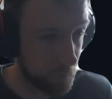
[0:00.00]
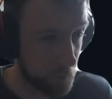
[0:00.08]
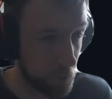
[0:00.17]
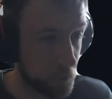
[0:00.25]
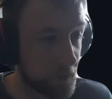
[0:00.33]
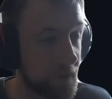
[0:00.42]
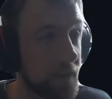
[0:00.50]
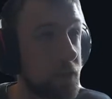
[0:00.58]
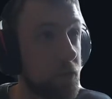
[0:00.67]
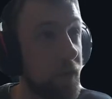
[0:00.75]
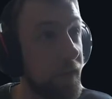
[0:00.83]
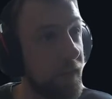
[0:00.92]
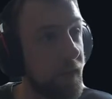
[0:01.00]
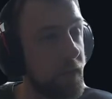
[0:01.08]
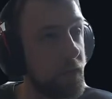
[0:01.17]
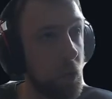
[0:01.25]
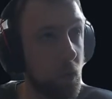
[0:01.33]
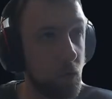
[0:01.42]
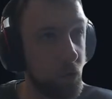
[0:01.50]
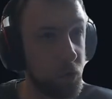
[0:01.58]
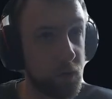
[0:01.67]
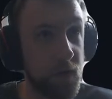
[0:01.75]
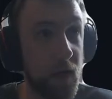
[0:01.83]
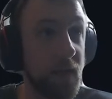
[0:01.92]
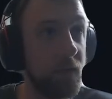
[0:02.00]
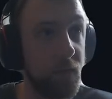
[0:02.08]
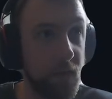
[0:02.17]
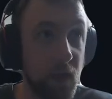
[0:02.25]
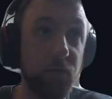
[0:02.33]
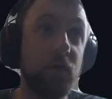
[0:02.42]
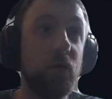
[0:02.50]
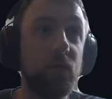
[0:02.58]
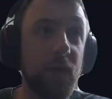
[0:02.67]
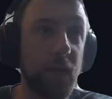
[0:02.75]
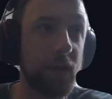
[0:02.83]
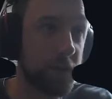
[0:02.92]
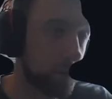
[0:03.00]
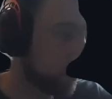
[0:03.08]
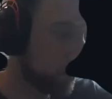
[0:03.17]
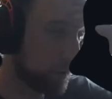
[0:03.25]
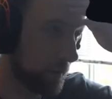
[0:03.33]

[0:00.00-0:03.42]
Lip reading: heuristics or anything, so it'll just naively every 2 seconds it'll just